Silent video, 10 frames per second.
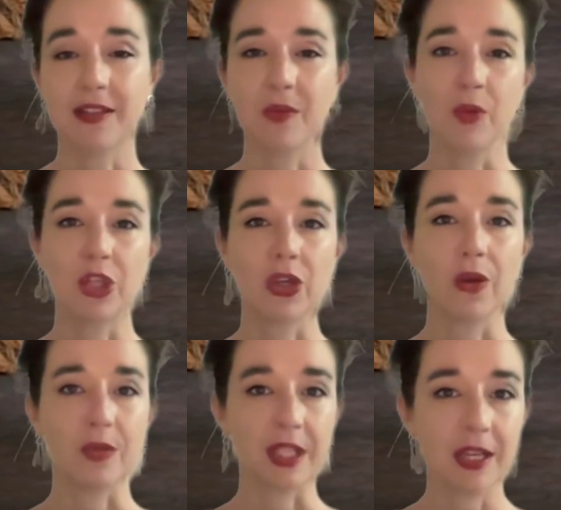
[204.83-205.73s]
in which
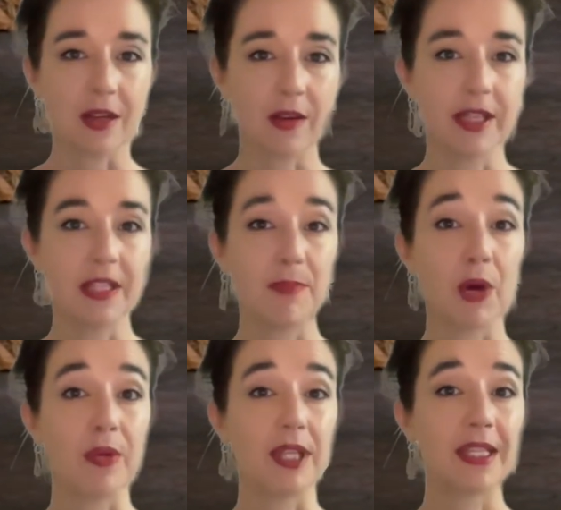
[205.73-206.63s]
Odile is
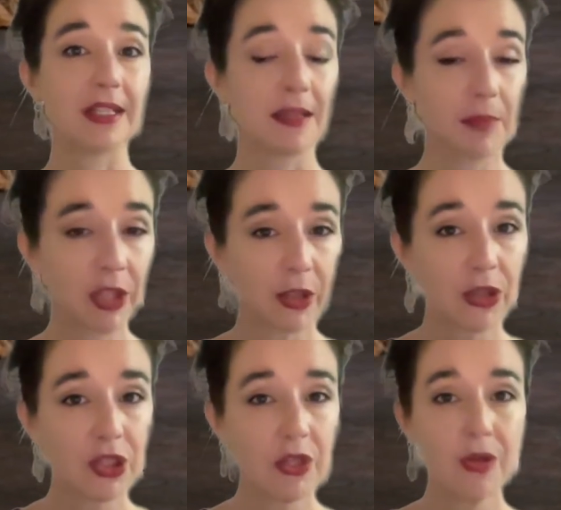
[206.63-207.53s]
both similar
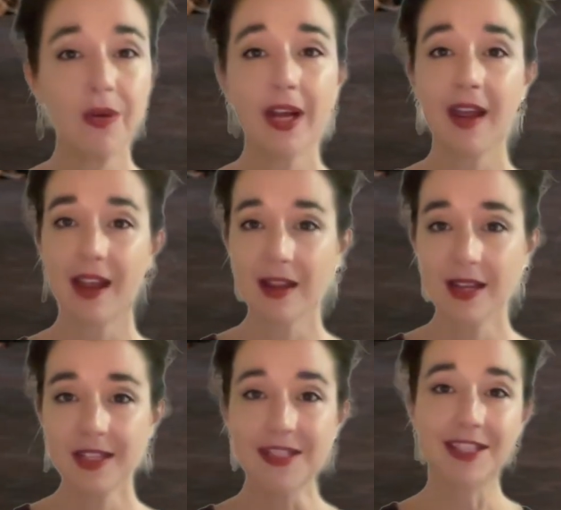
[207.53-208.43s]
to
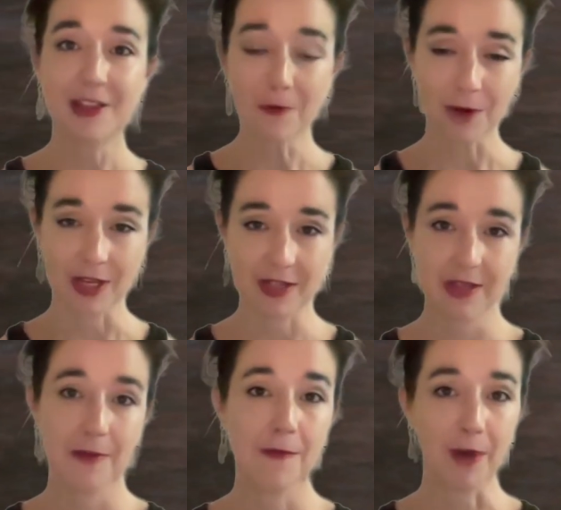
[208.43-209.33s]
and different
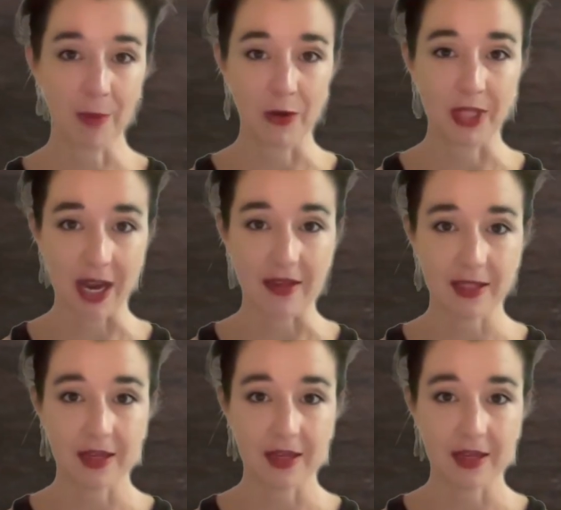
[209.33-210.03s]
from Odette.